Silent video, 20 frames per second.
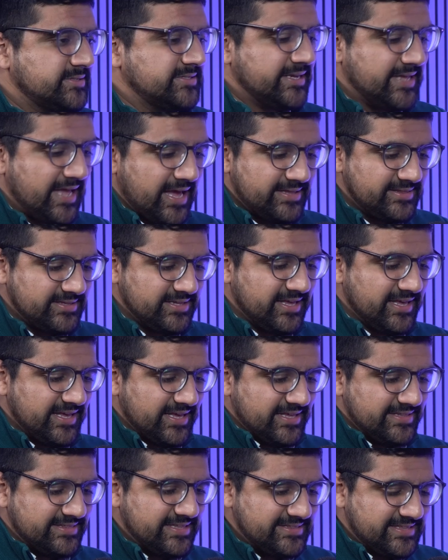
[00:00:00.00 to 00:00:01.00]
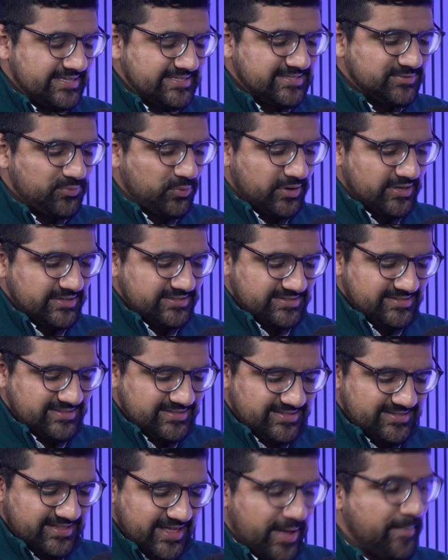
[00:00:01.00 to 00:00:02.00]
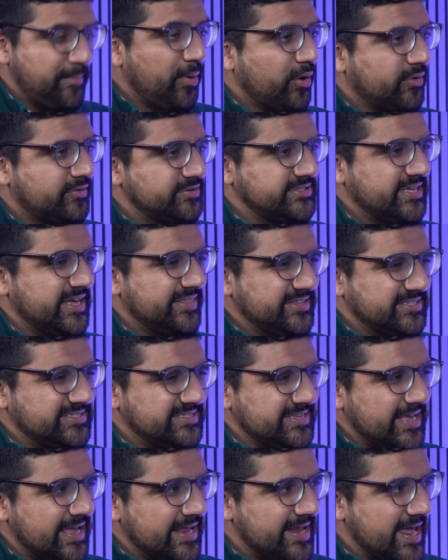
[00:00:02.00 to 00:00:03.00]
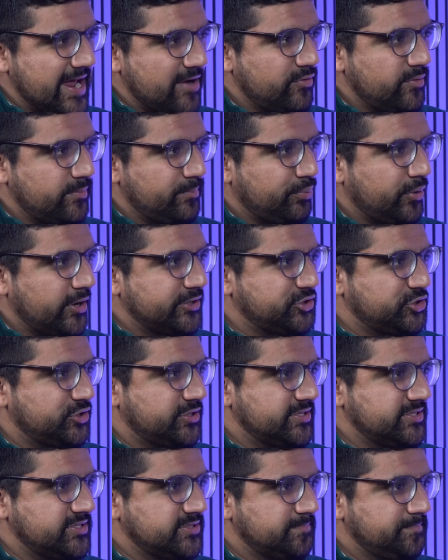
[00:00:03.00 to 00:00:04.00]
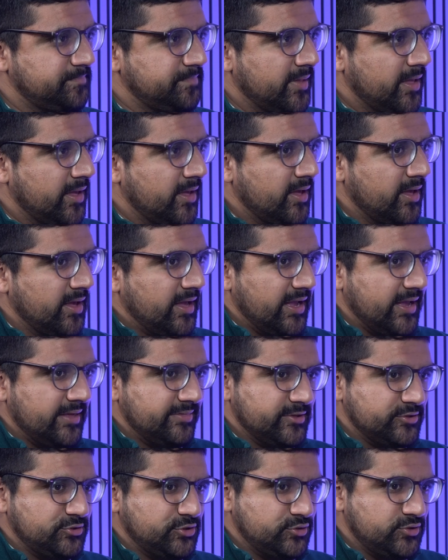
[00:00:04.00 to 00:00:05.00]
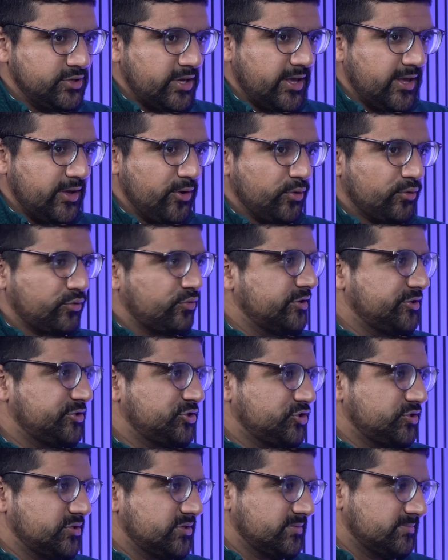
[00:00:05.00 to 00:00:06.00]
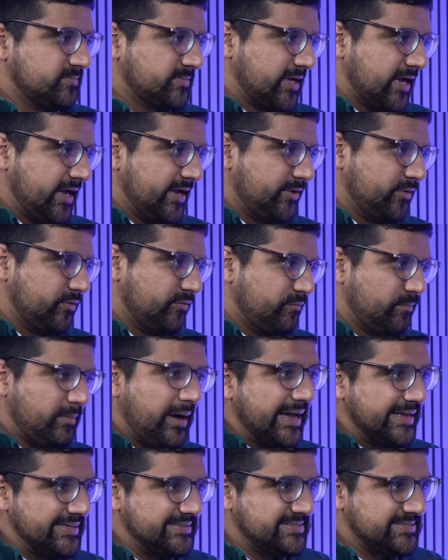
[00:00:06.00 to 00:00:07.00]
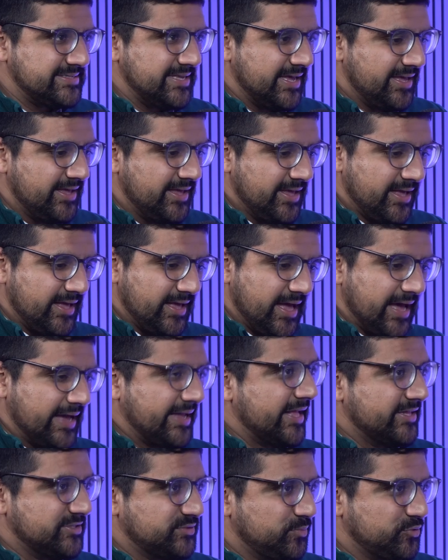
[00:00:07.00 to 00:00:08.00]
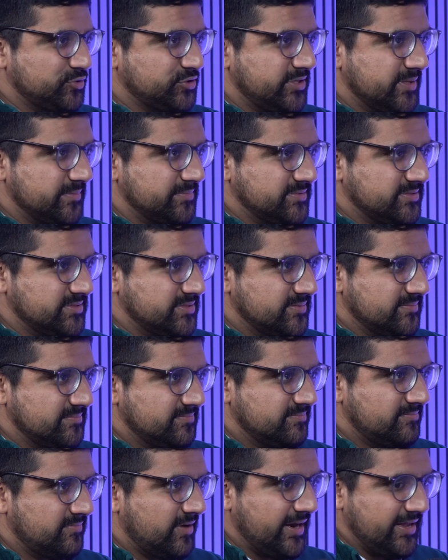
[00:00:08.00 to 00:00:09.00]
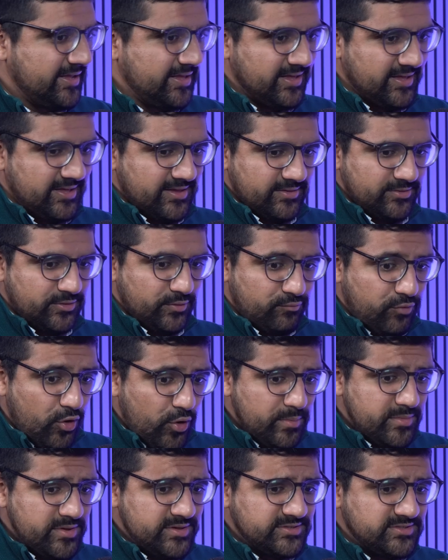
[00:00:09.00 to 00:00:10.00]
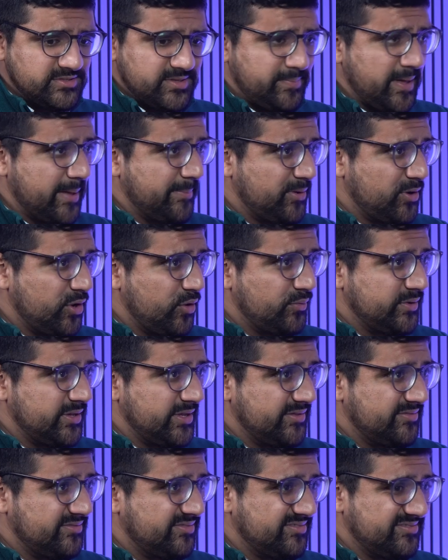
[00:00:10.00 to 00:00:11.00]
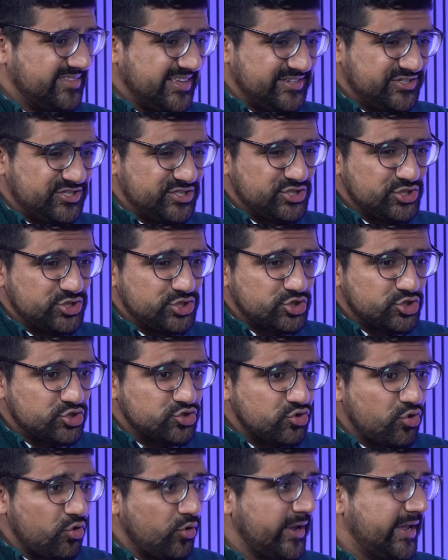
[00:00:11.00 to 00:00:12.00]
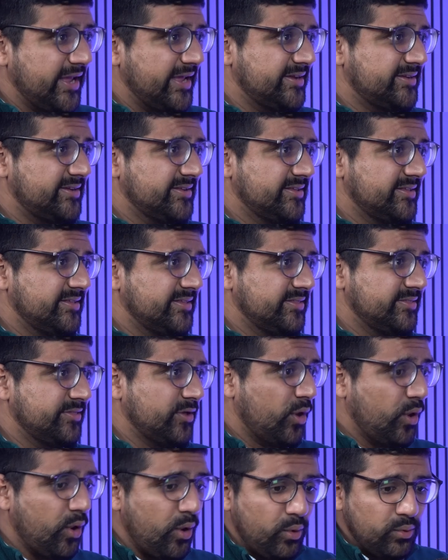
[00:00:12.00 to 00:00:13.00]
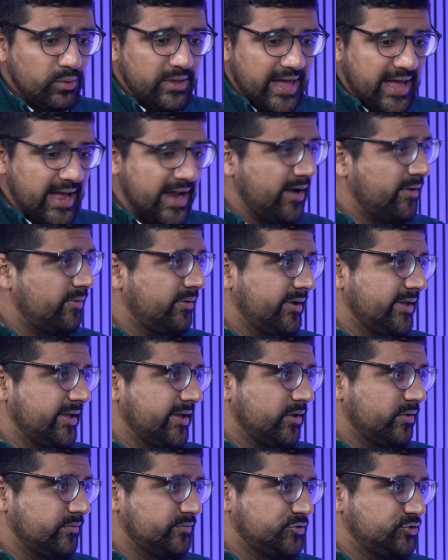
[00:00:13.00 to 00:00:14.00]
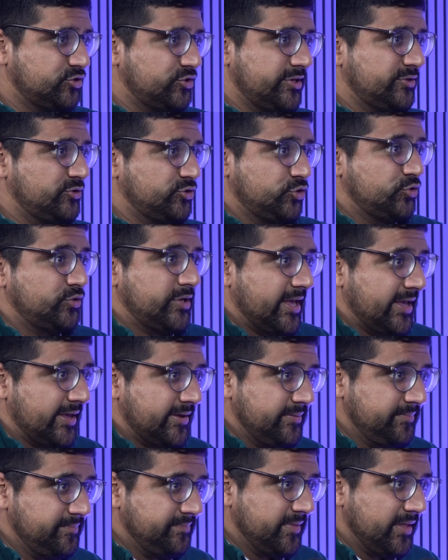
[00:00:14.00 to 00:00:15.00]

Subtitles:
So, and this is what is the hypocrisy and this inherent prejudice in the Judeo-Christian kind of mindset against Muslims, right? The Romans, the Babylonians, they destroyed the whole area of Judea.